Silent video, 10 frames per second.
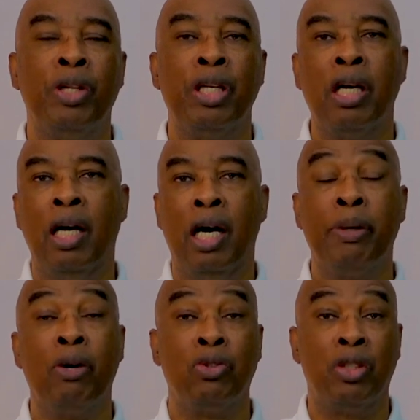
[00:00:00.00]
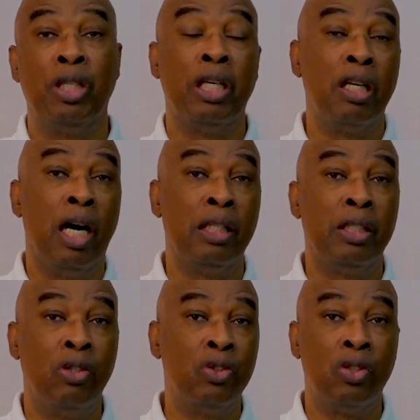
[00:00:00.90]
than God, because again, God
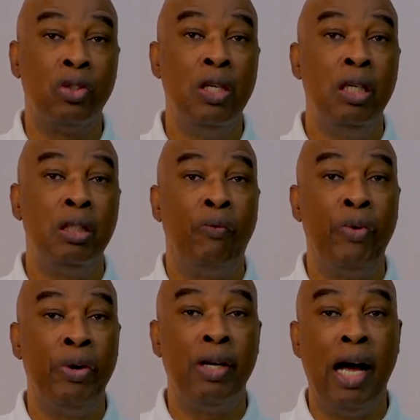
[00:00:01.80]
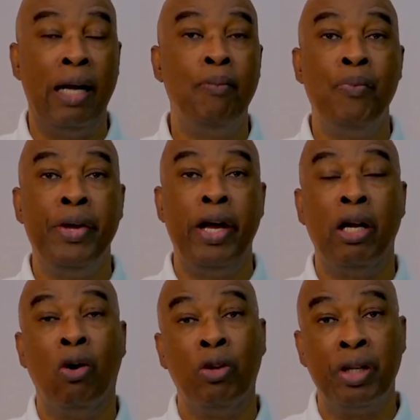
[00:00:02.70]
tells us to fear not. And
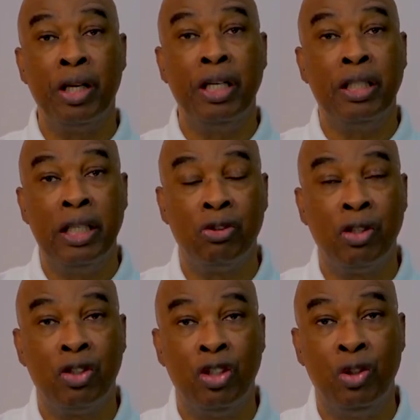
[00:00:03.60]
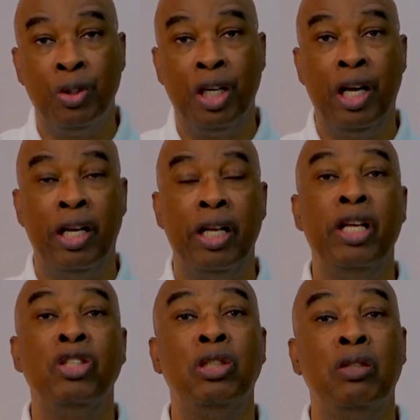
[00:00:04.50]
the only thing he tells us to do again
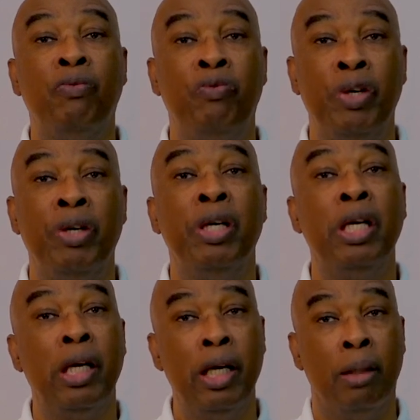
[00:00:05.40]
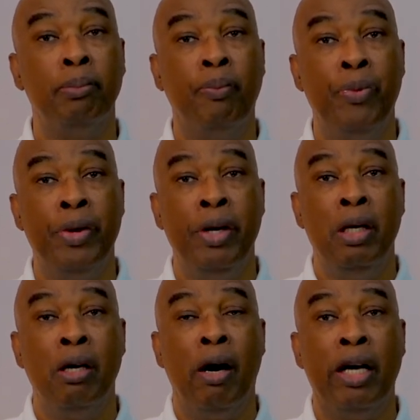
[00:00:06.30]
is to fear him.
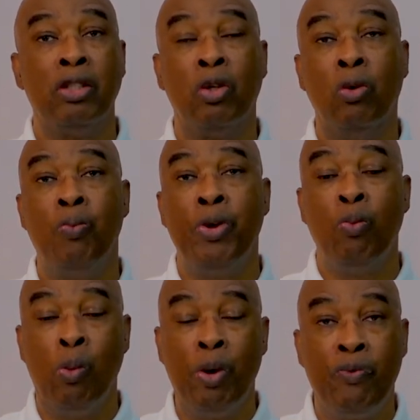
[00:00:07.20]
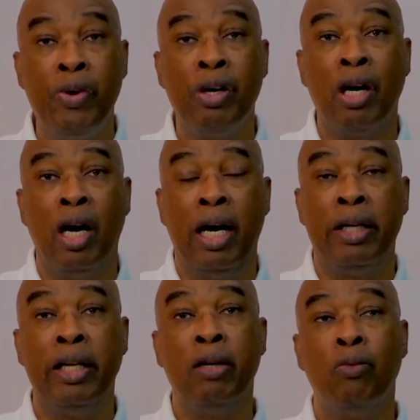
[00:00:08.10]
All right, so when we fear
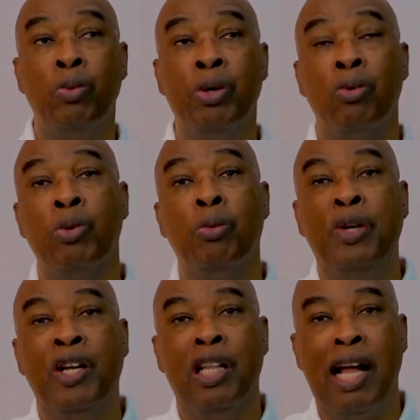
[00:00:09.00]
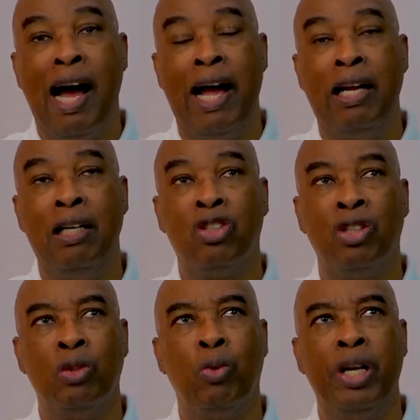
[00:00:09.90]
God, then we'll, we'll be in line in
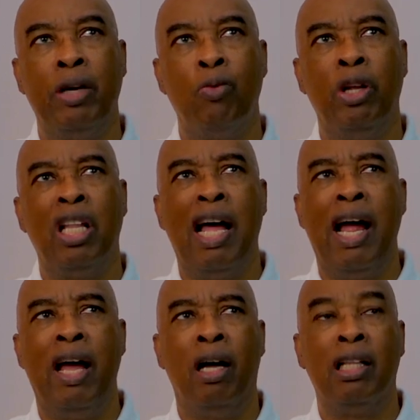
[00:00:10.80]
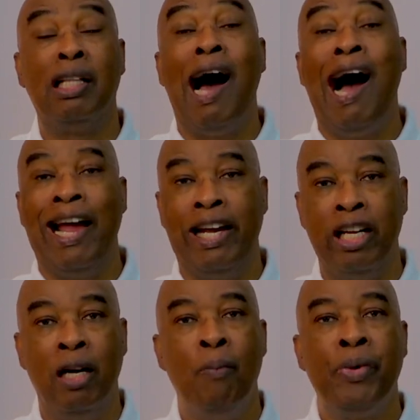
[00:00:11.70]
such a way that we're li-
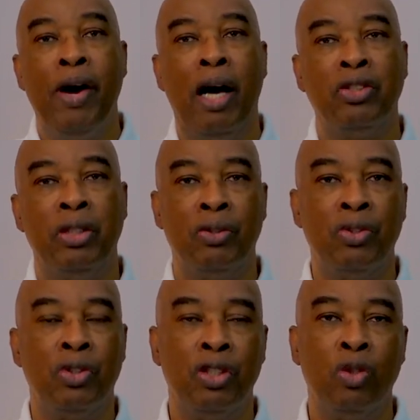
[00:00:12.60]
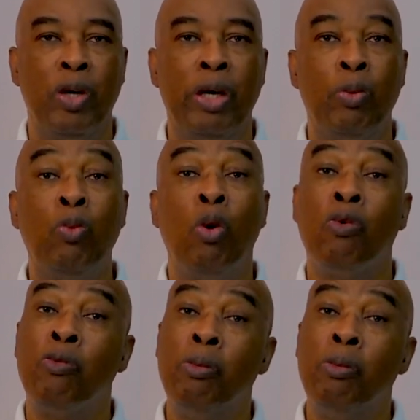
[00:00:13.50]
aligned ourselves in such a way that we won't